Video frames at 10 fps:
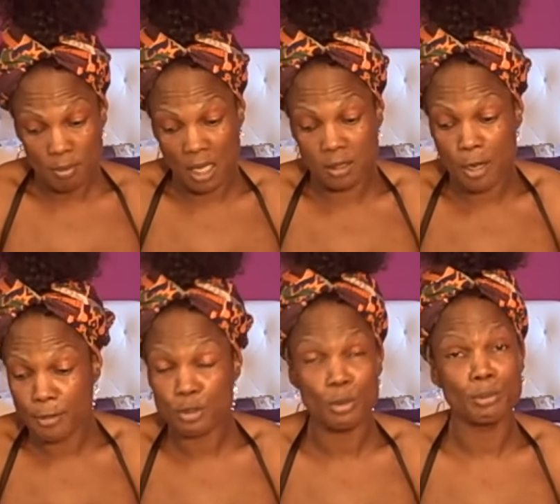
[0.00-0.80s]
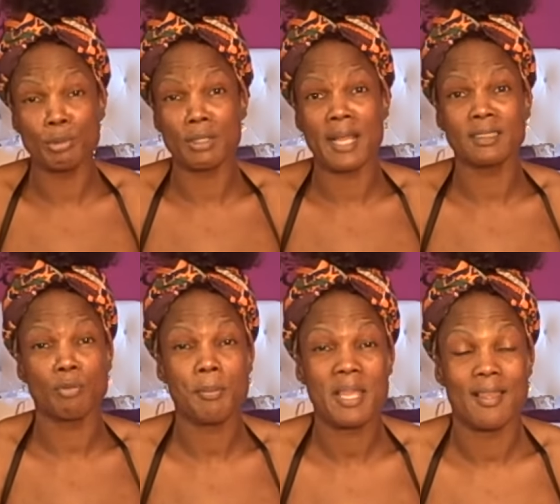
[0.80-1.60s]
learn two or three things
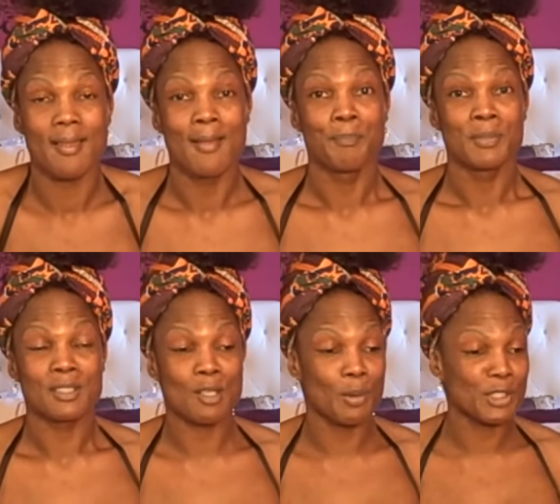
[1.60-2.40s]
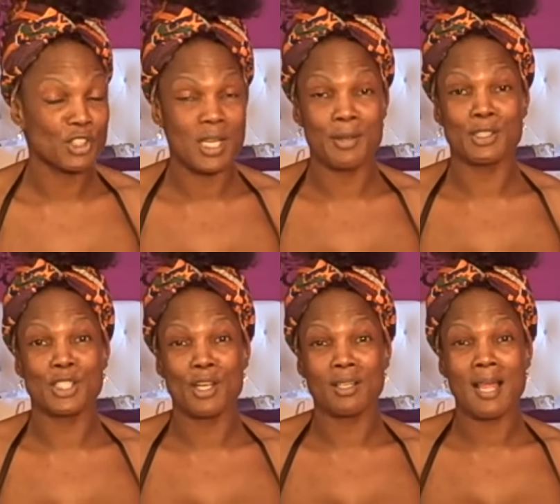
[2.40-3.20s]
from me. So it's share and
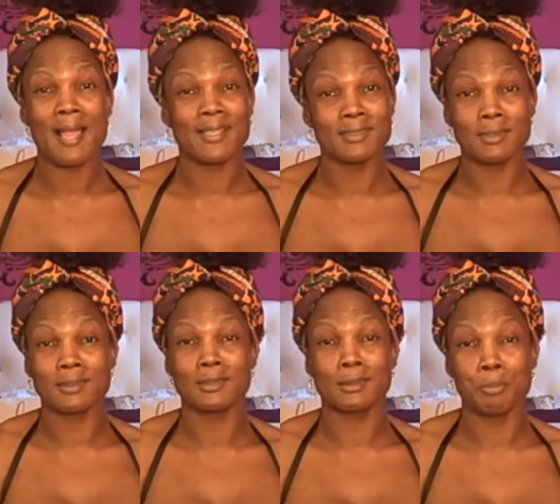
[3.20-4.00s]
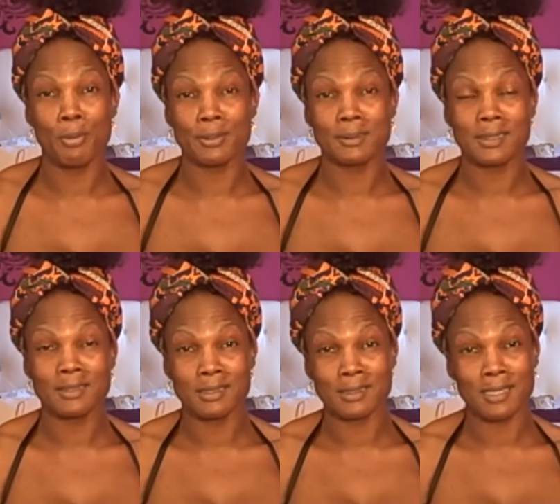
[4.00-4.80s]
share alike and sisters supporting
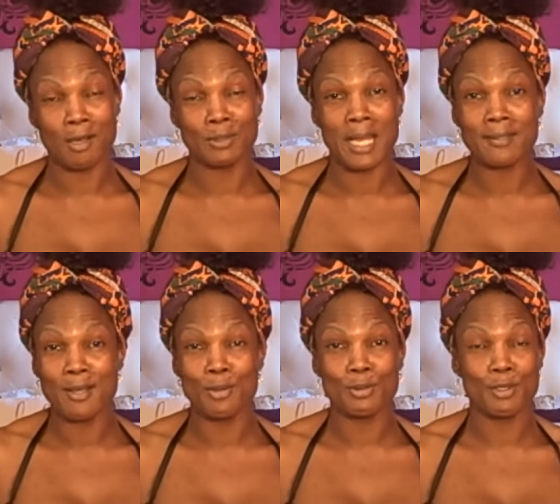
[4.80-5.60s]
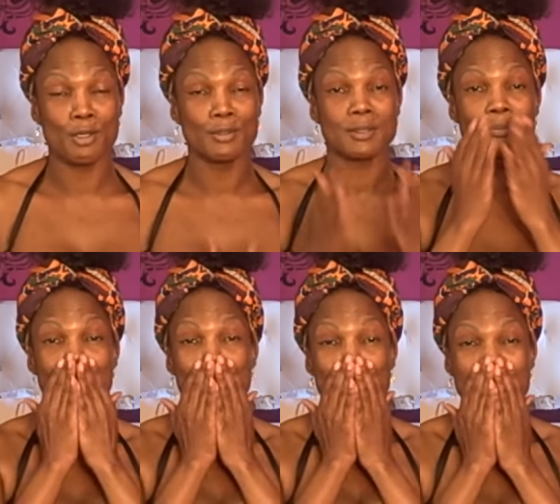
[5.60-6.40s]
sisters. And on that note, girls,
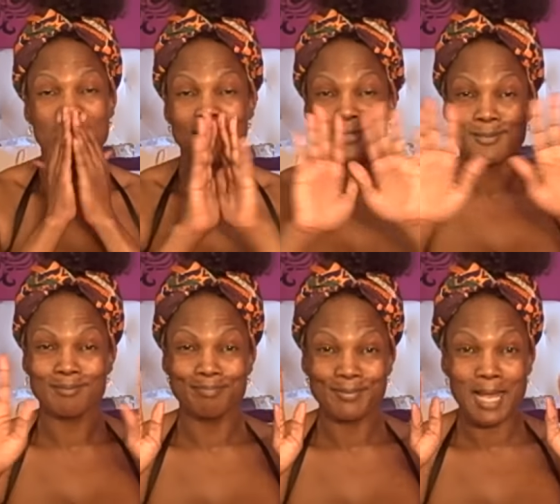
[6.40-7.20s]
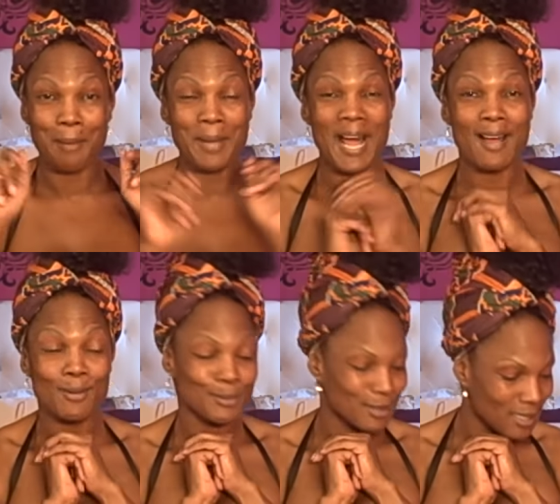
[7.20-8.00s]
I'm
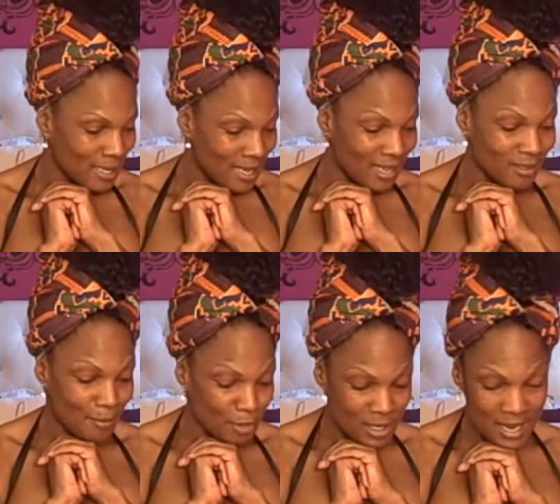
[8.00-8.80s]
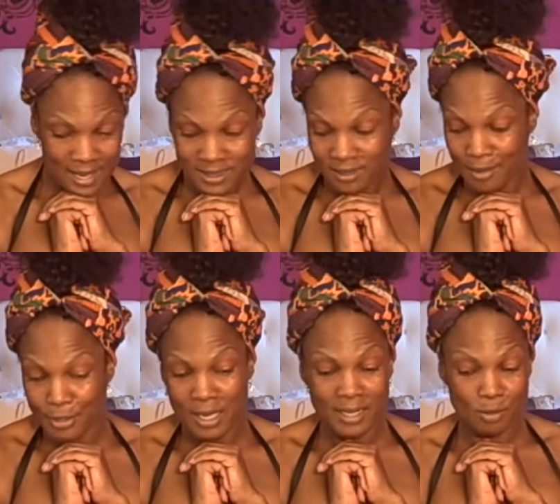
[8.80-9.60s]
out. I love you guys. I love
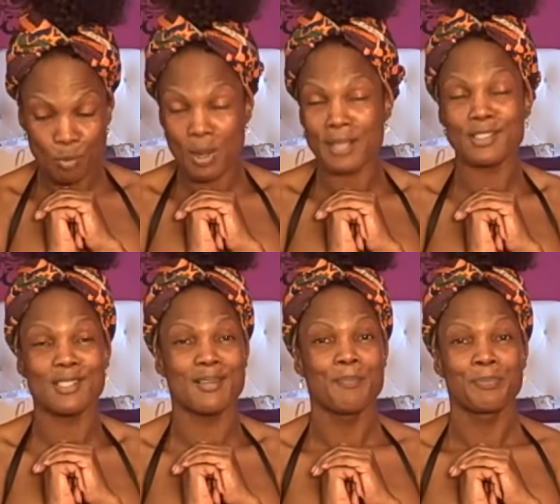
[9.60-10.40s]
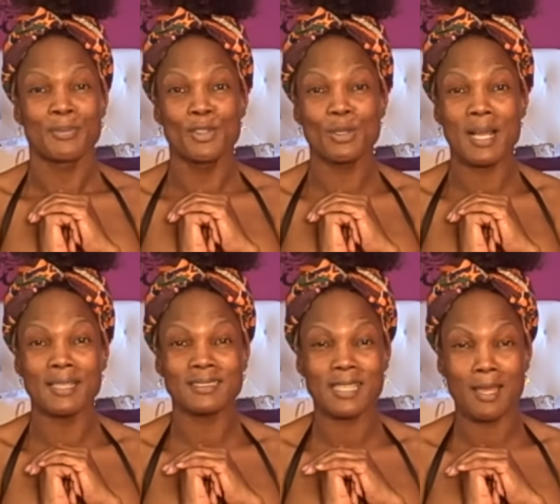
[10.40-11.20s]
you guys for watching. You
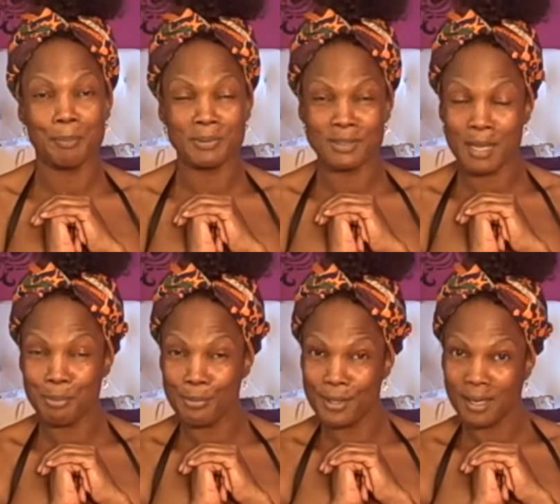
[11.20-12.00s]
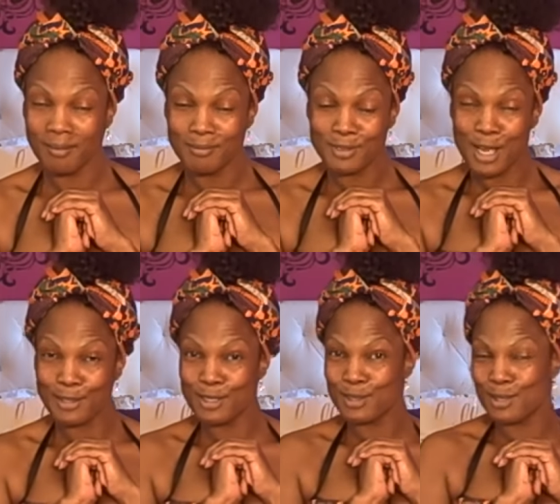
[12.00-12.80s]
guys stay up and stay pretty.
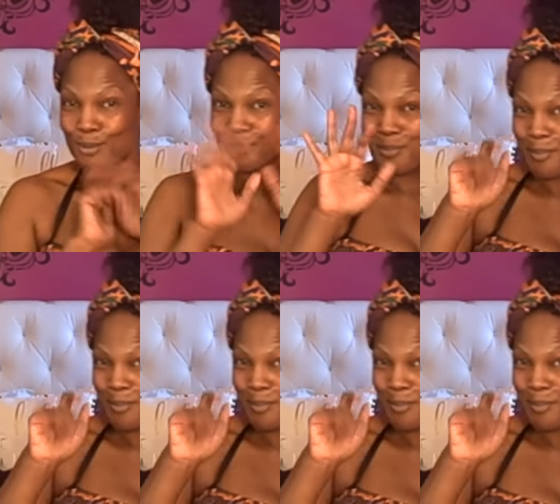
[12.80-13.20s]
Talk to you soon.